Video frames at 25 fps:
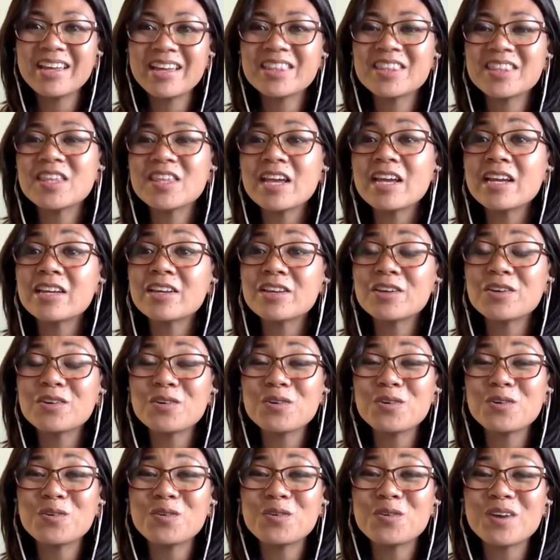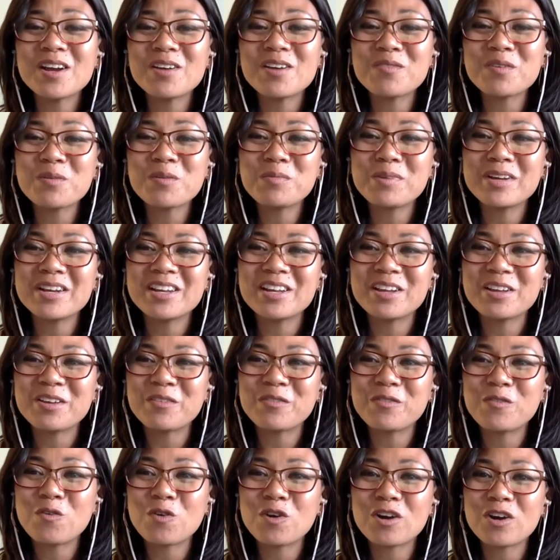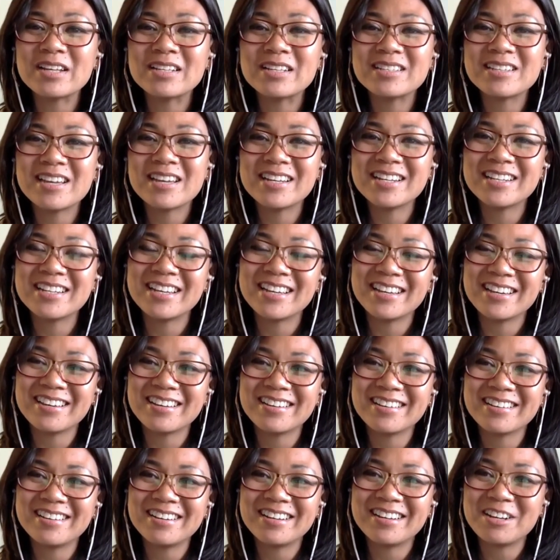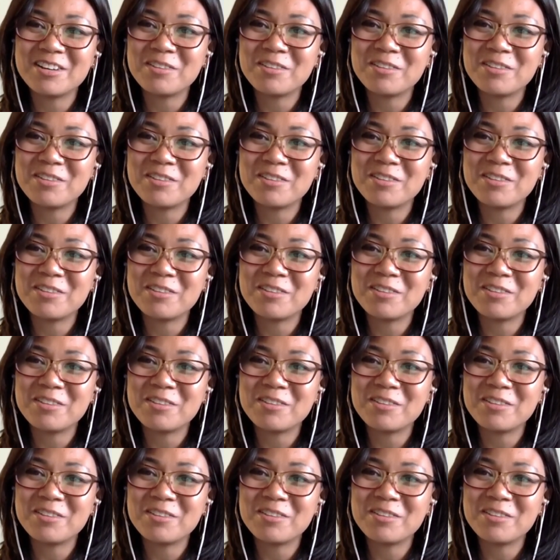Thank you, everybody, for attending.